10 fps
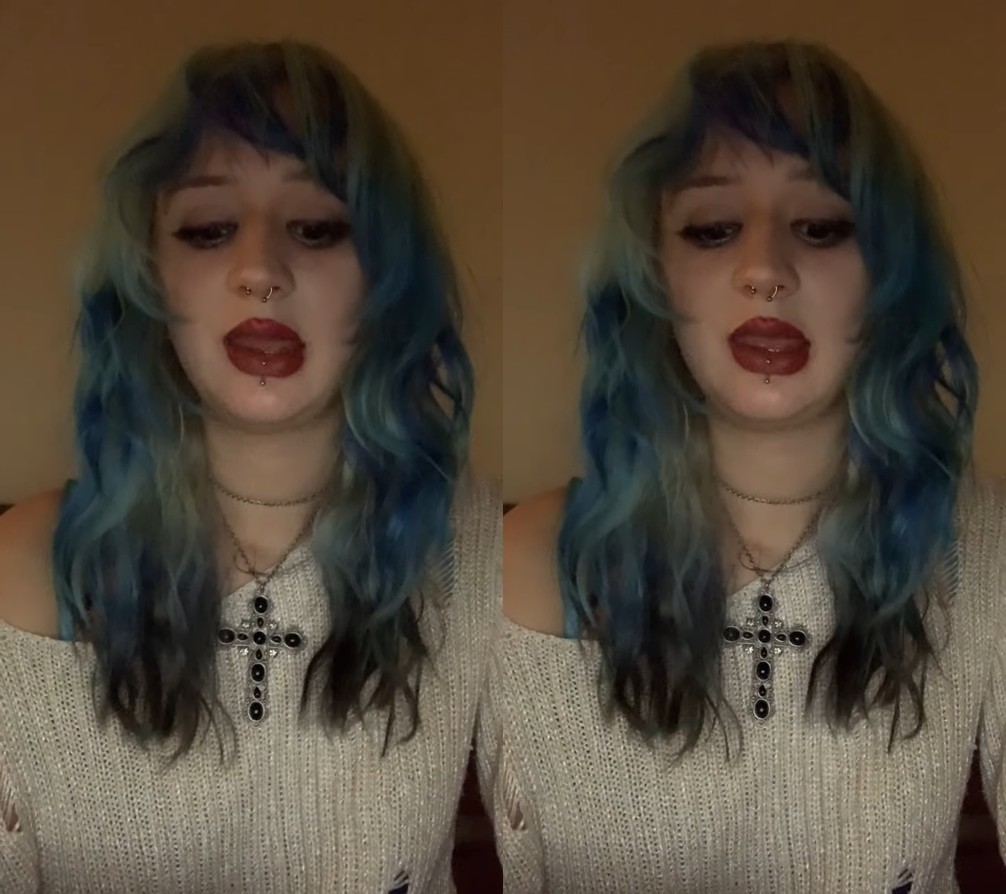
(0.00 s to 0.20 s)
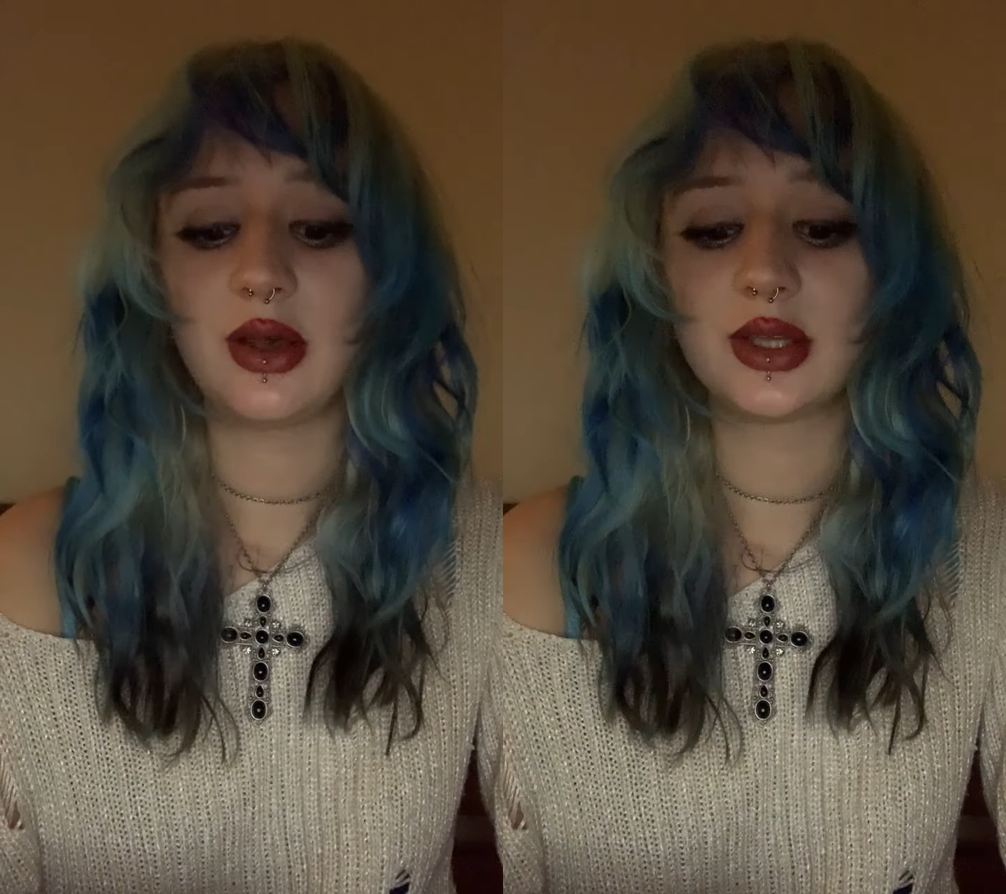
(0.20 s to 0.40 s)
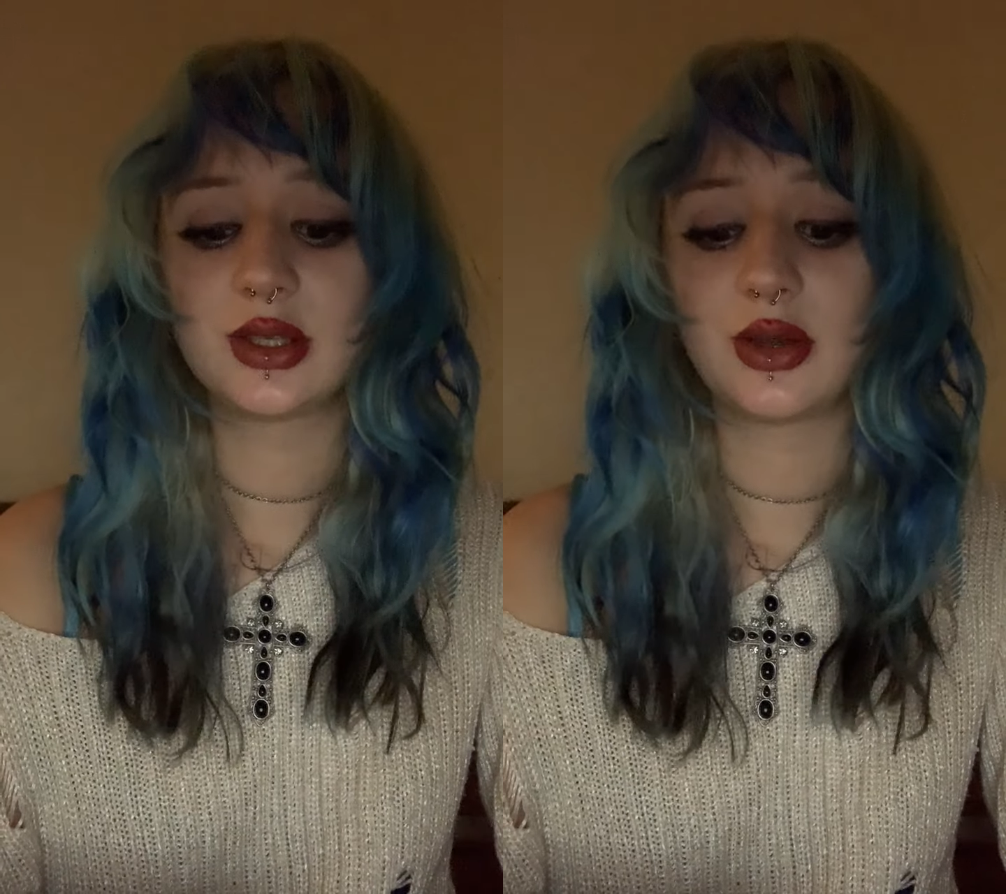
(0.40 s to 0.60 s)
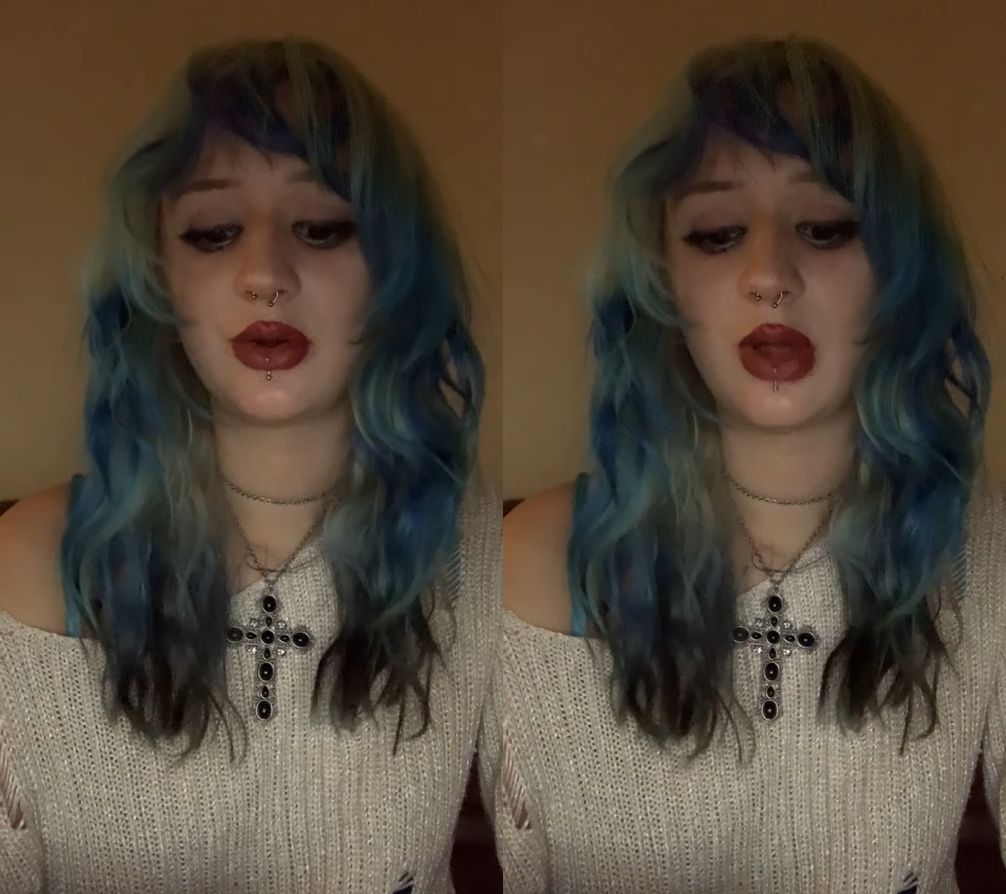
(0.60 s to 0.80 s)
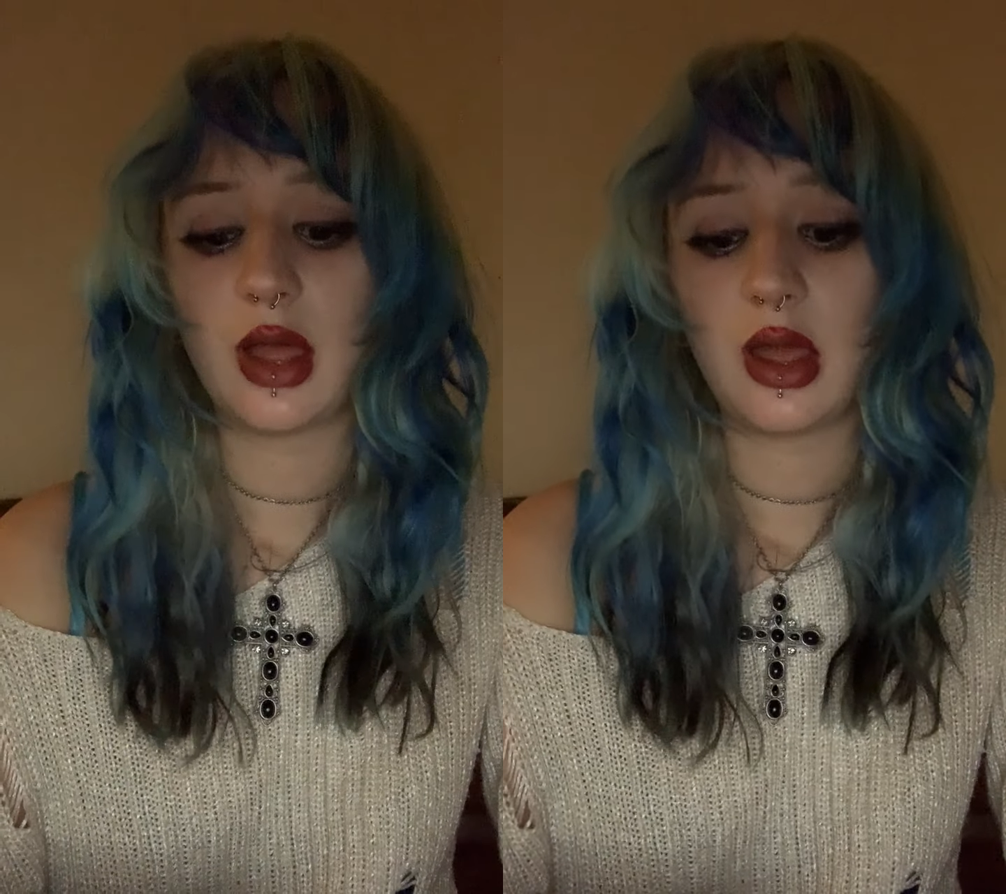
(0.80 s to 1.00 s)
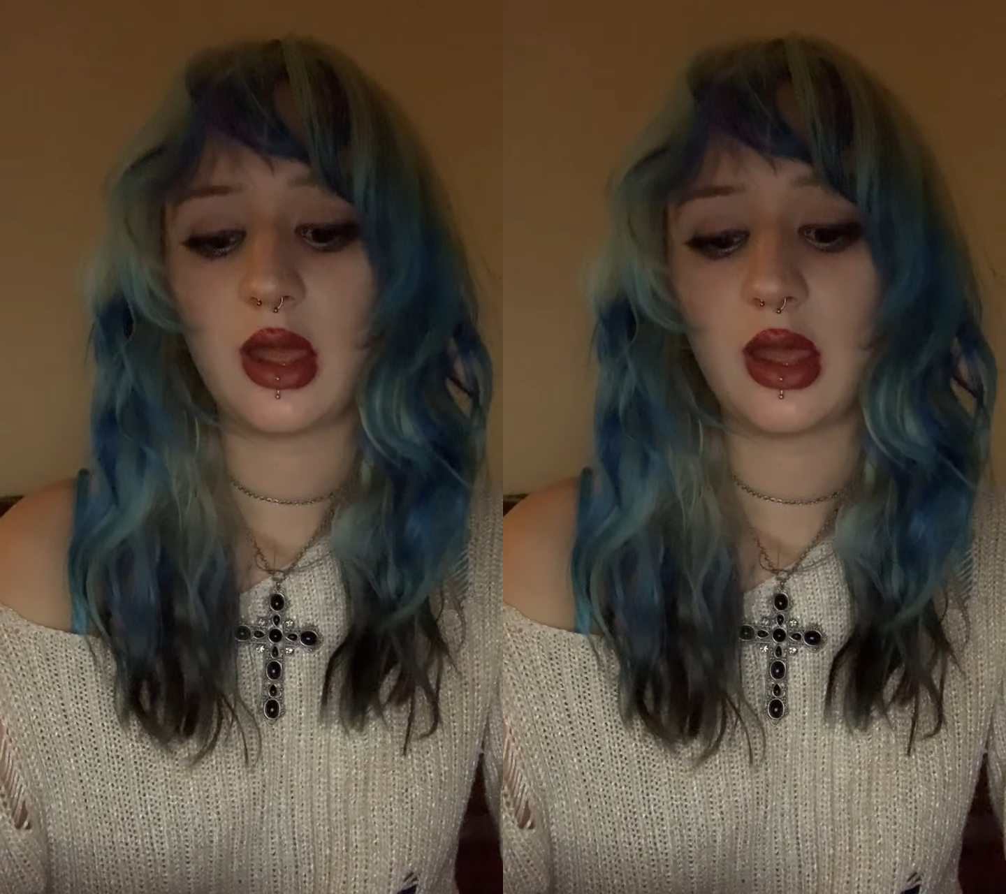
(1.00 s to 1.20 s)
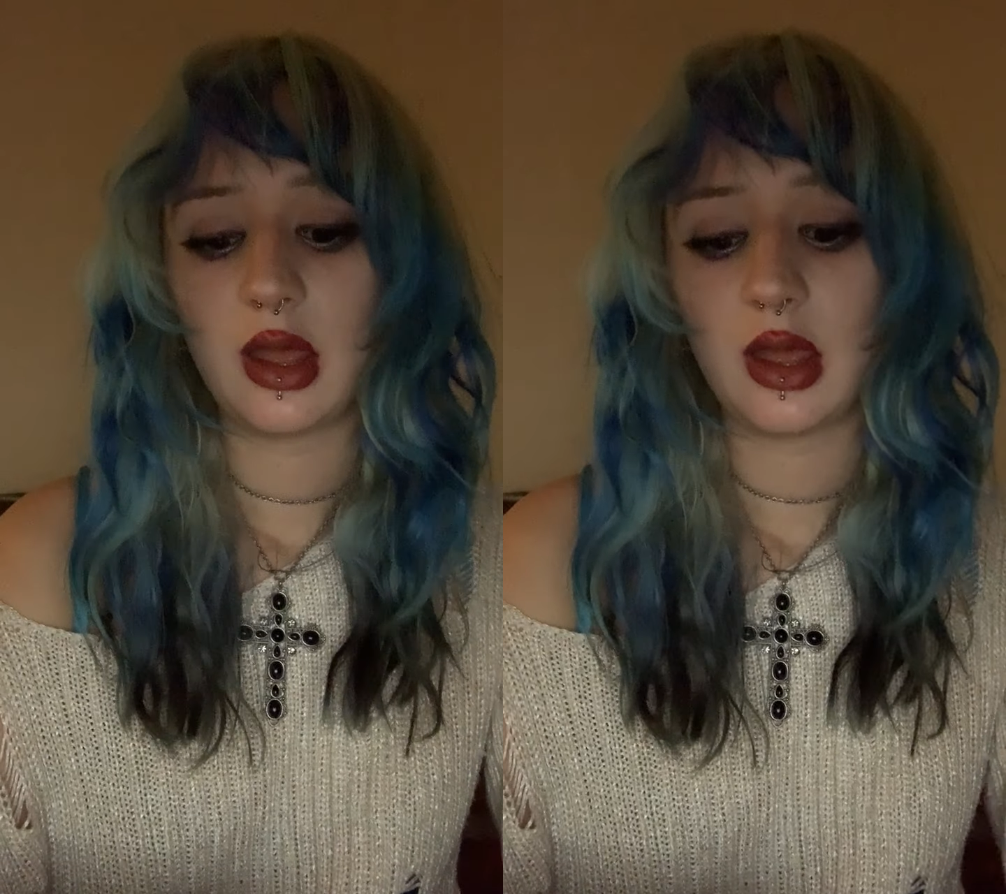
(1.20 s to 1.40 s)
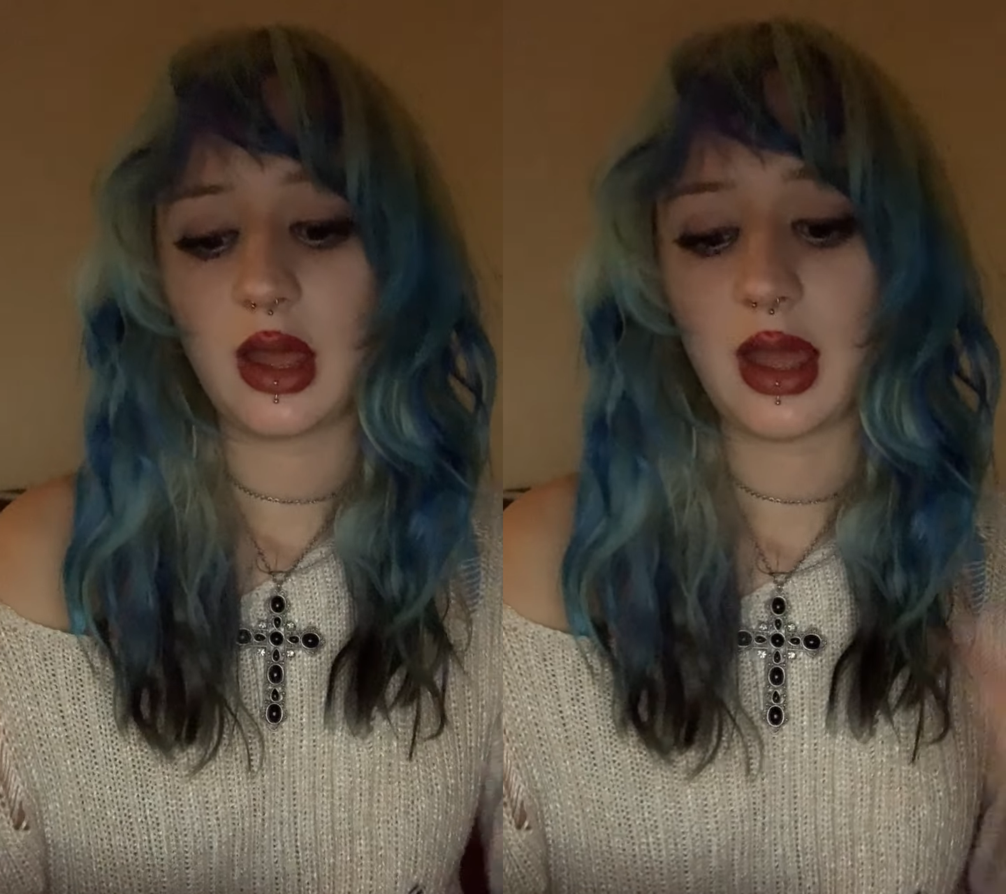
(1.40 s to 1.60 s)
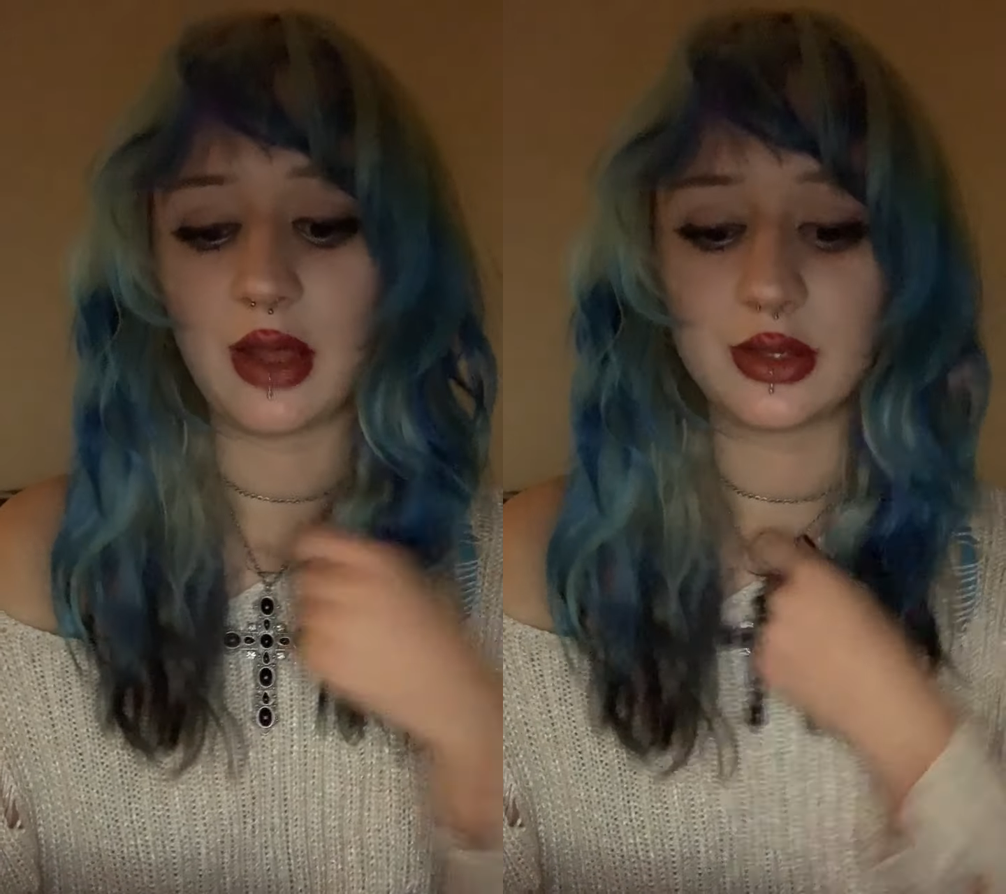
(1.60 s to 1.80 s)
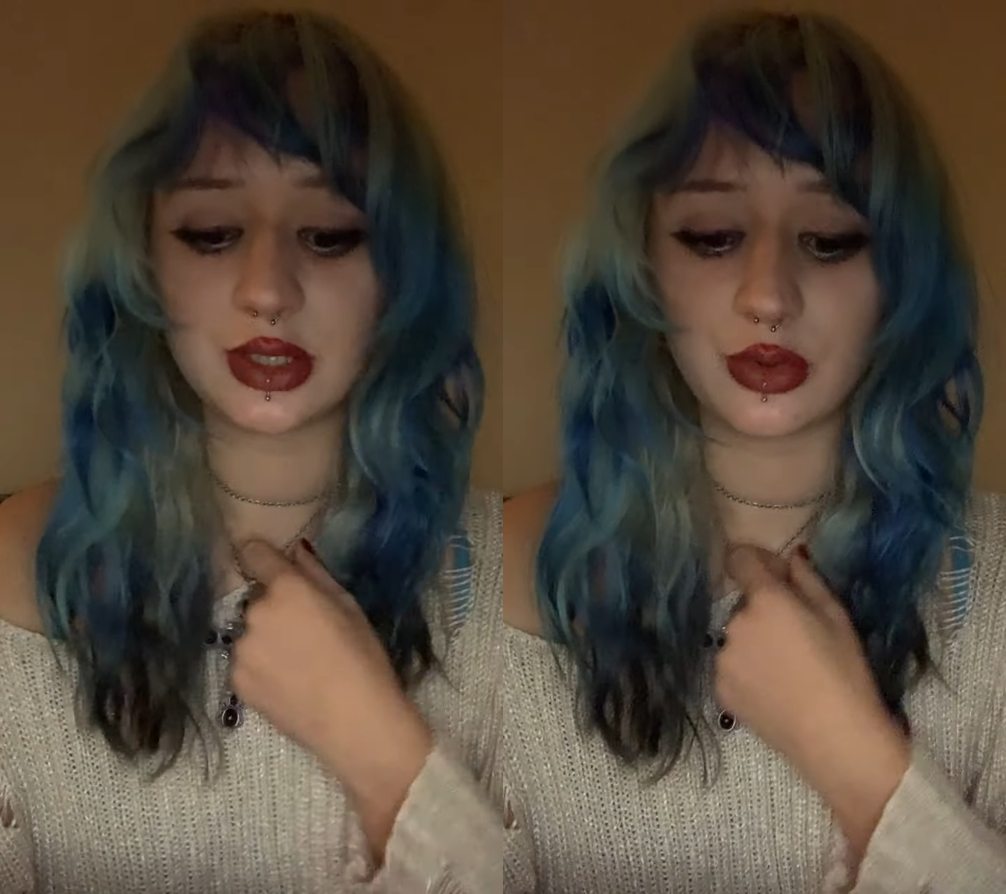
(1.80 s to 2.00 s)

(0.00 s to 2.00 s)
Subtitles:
I also